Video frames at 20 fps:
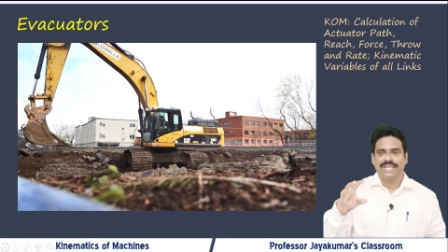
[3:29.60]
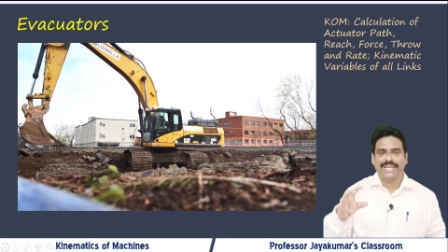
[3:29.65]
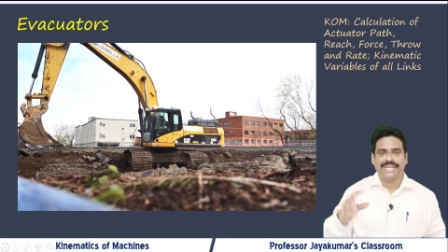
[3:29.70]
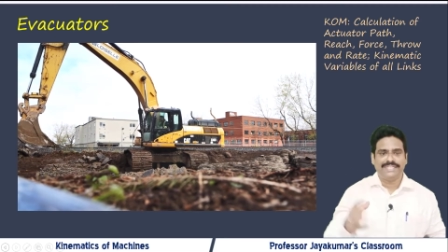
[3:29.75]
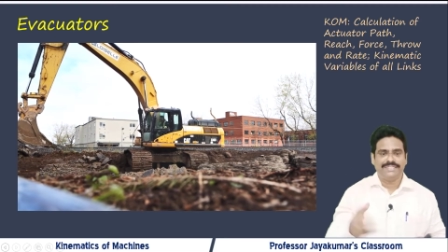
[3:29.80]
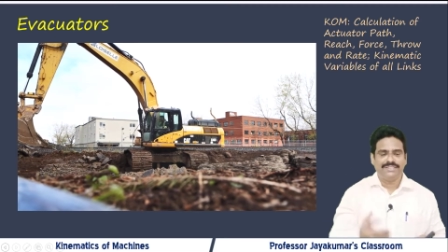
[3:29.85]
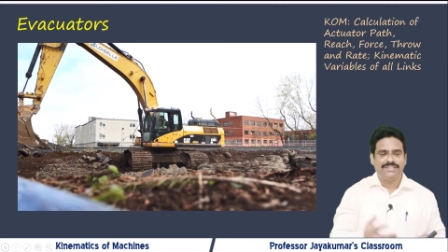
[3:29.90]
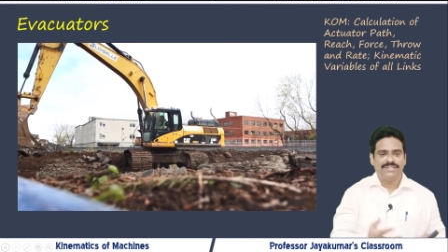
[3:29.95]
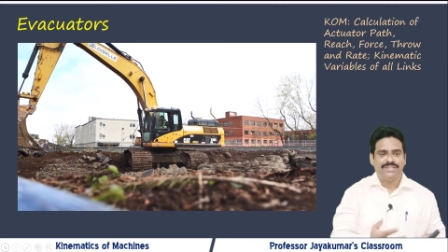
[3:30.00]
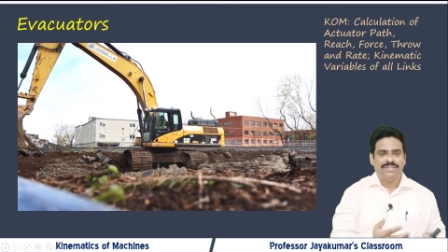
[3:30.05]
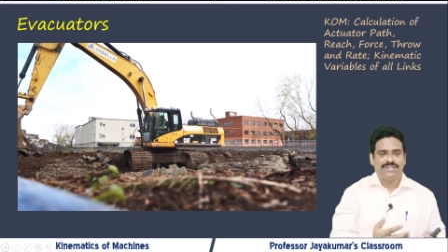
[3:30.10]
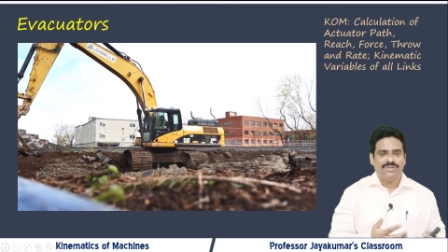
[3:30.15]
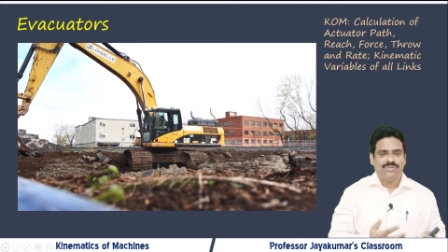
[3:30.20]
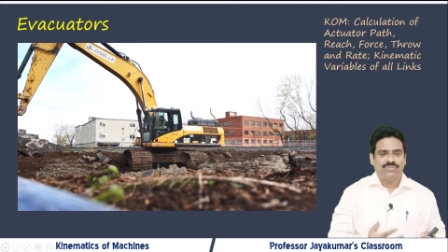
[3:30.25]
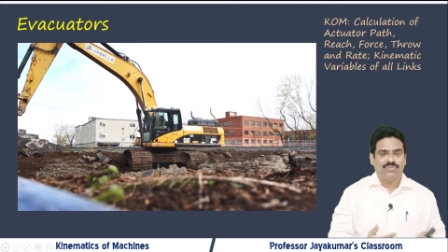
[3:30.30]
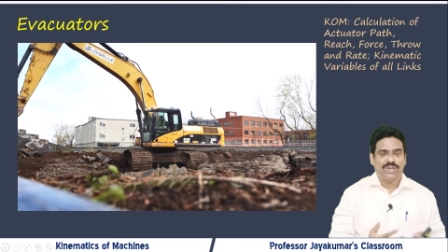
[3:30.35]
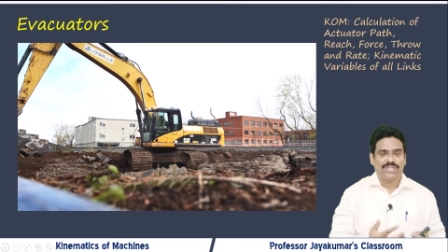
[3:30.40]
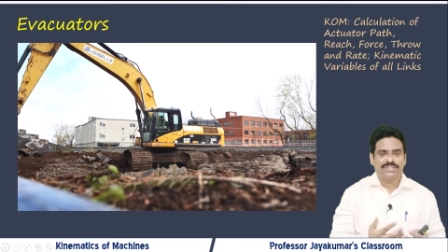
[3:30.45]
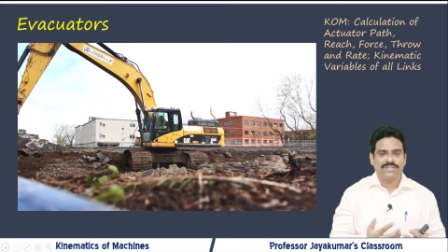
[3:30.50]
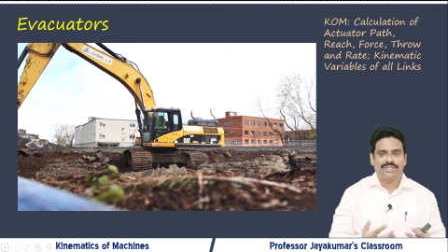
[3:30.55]
and
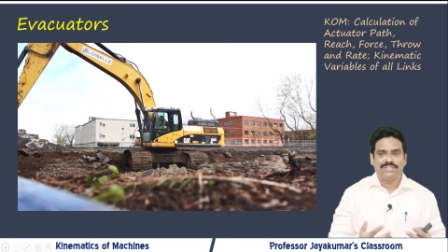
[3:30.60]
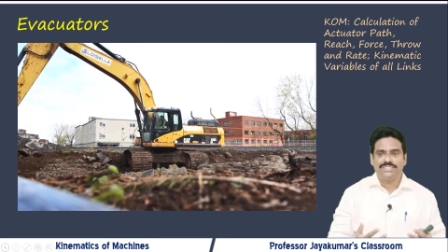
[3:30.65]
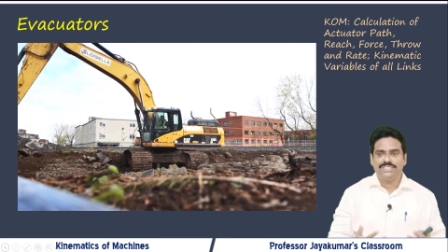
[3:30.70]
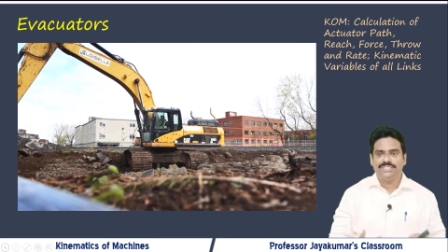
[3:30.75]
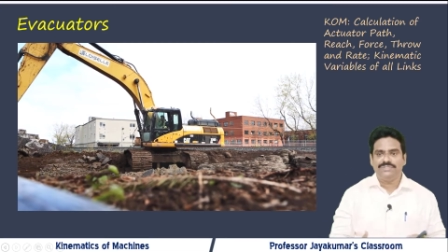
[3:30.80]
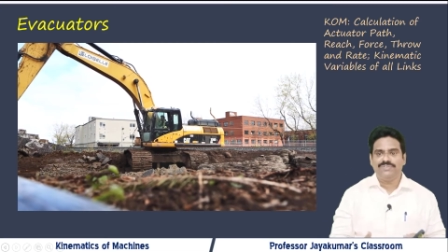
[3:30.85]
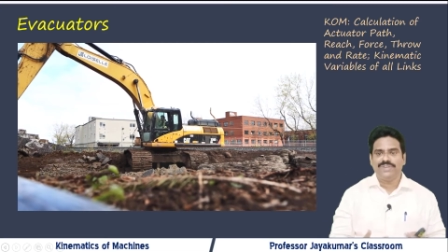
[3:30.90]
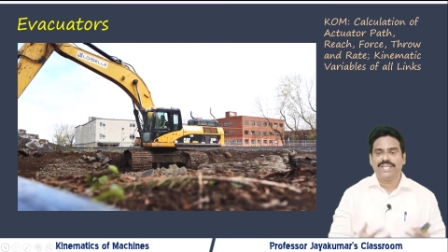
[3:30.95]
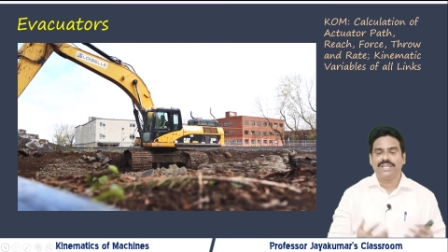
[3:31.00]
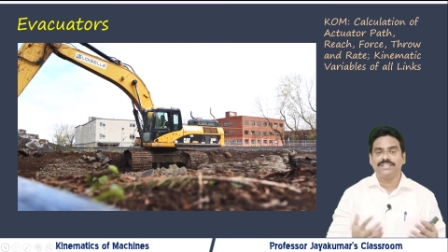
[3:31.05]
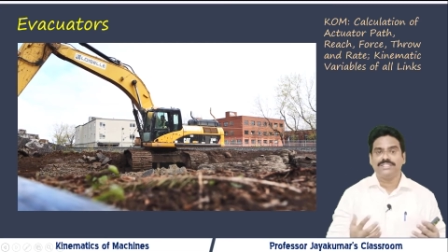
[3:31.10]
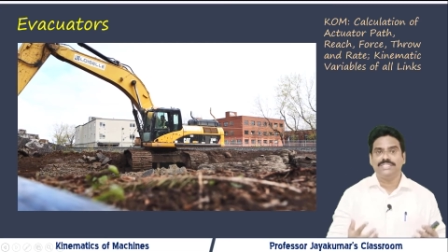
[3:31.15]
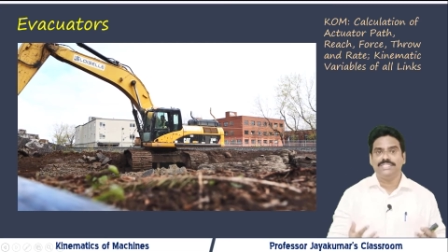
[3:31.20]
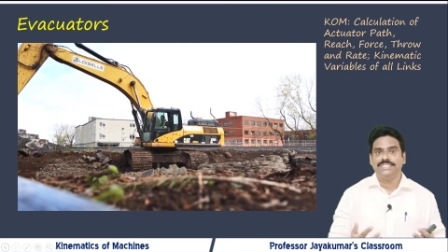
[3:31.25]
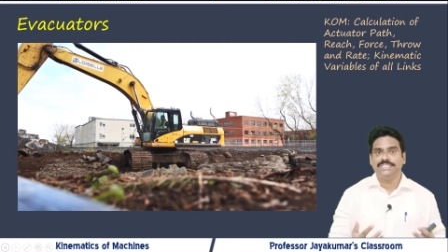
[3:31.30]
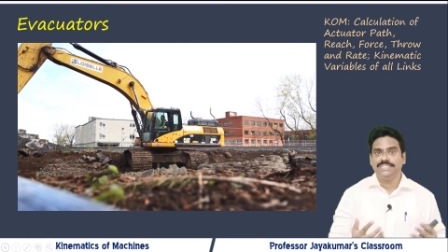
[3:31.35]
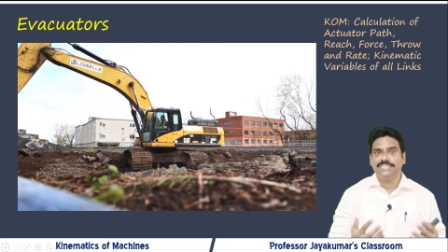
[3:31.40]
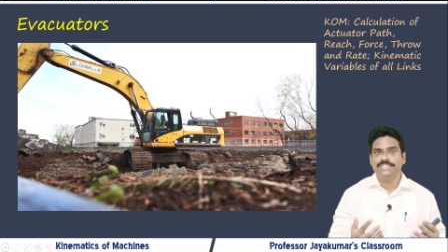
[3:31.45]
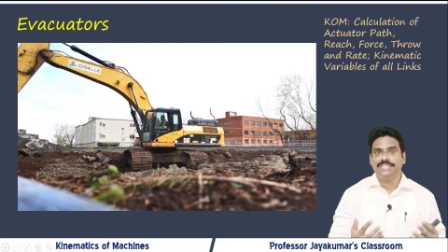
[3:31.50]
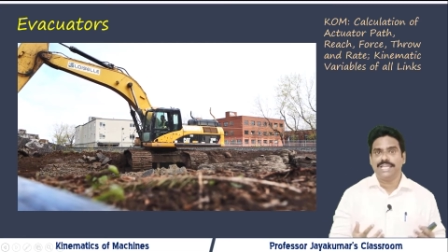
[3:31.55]
what are the
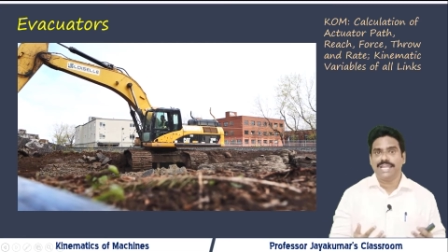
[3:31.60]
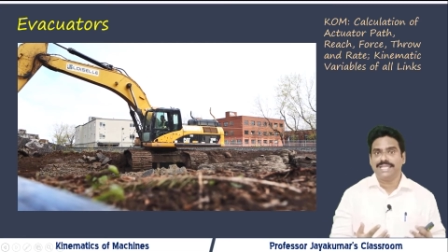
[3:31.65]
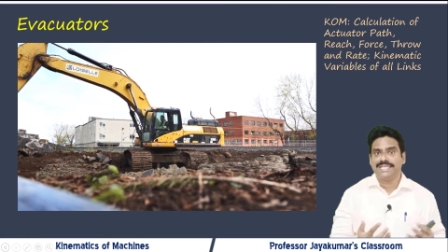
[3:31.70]
velocity